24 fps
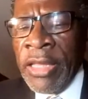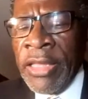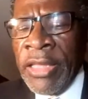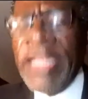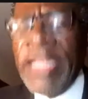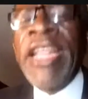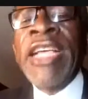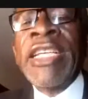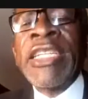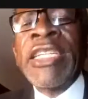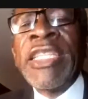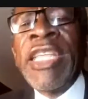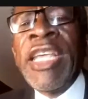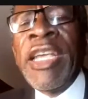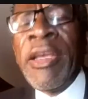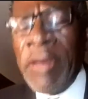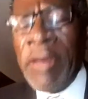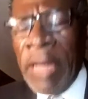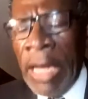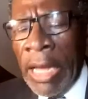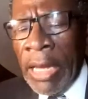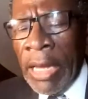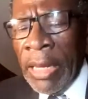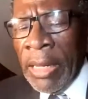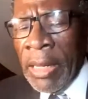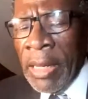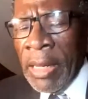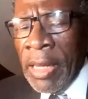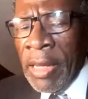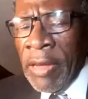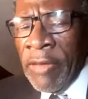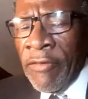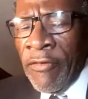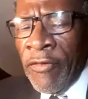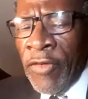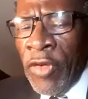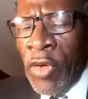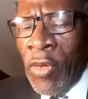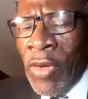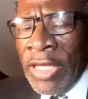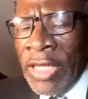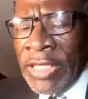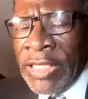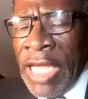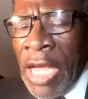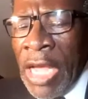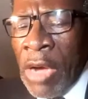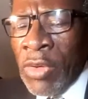The next thing,
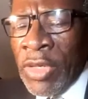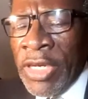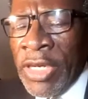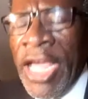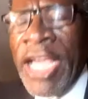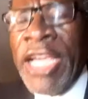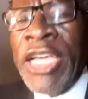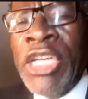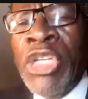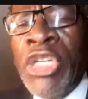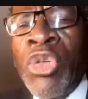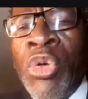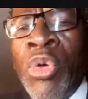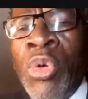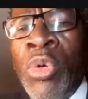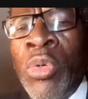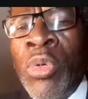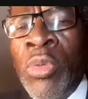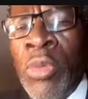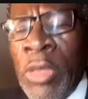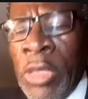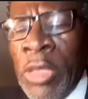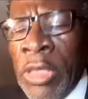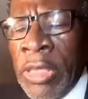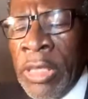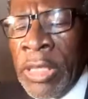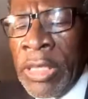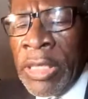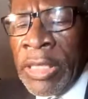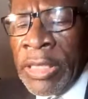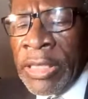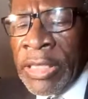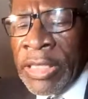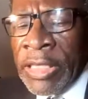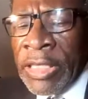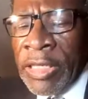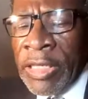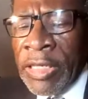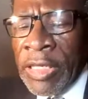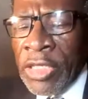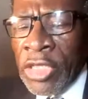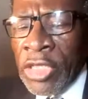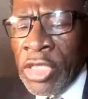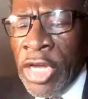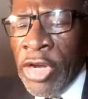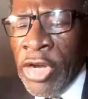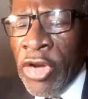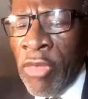viewers, I would like to,
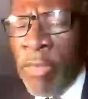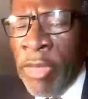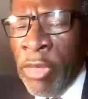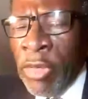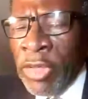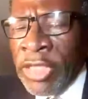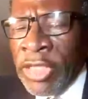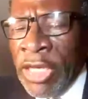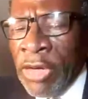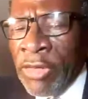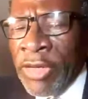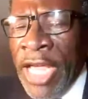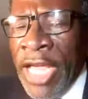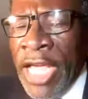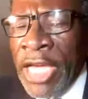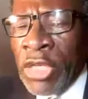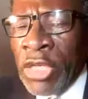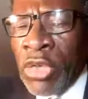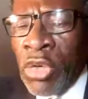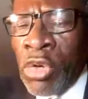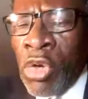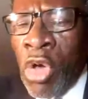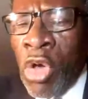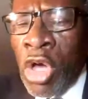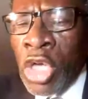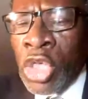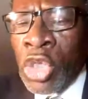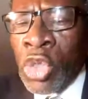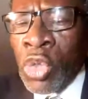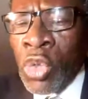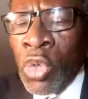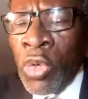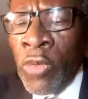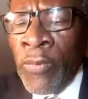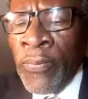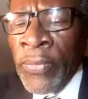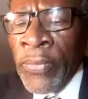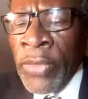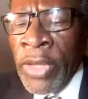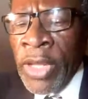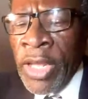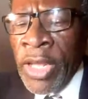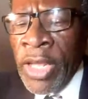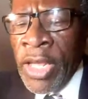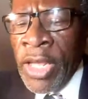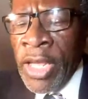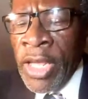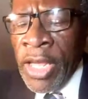Jeremy, which I would like to go to,
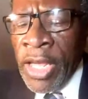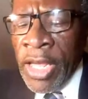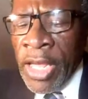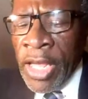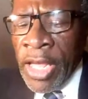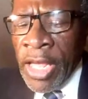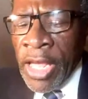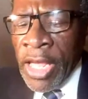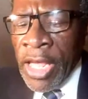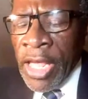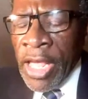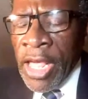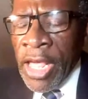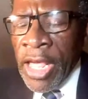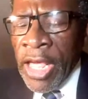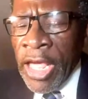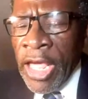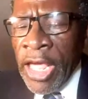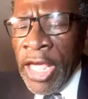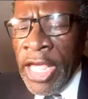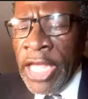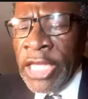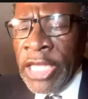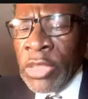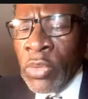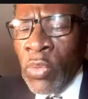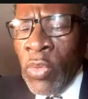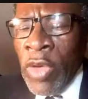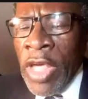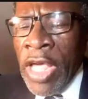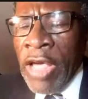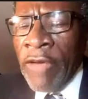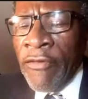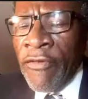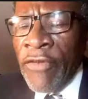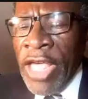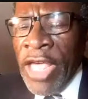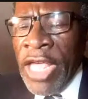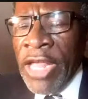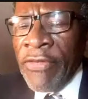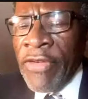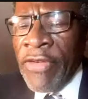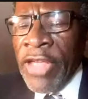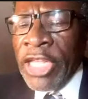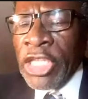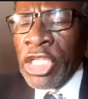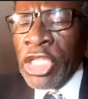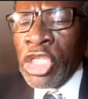is we are very,
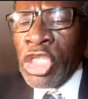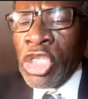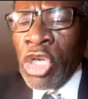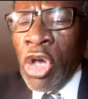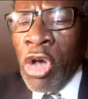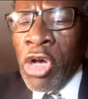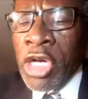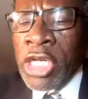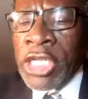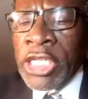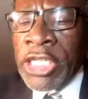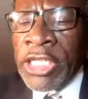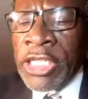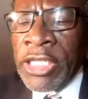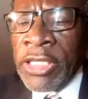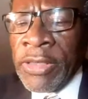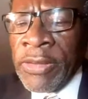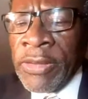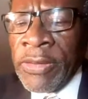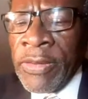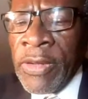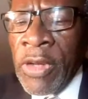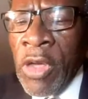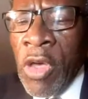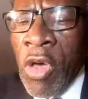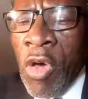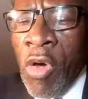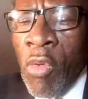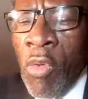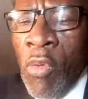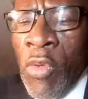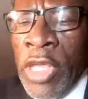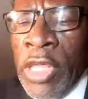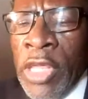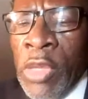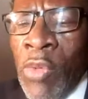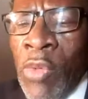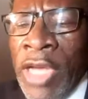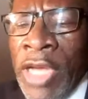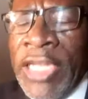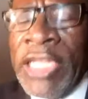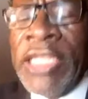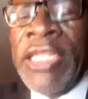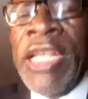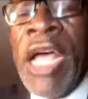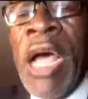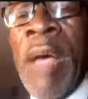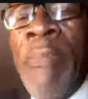very shocked with what
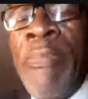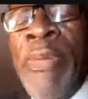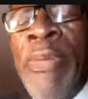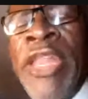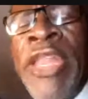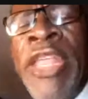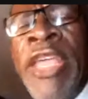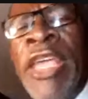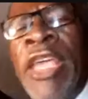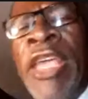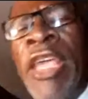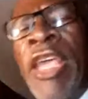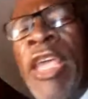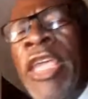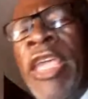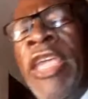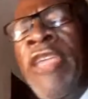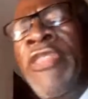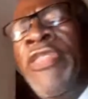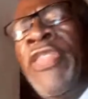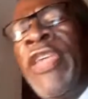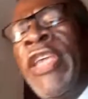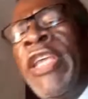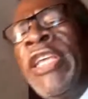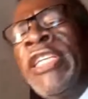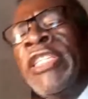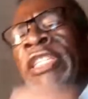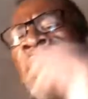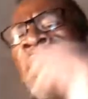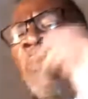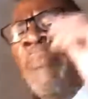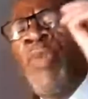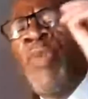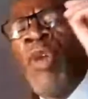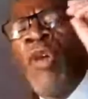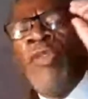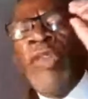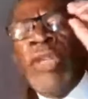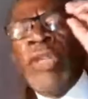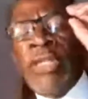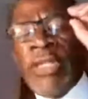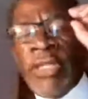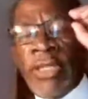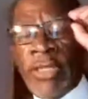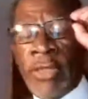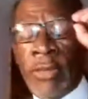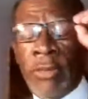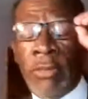is happening in the Eastern
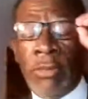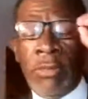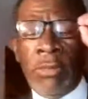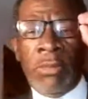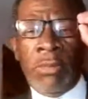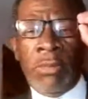Province.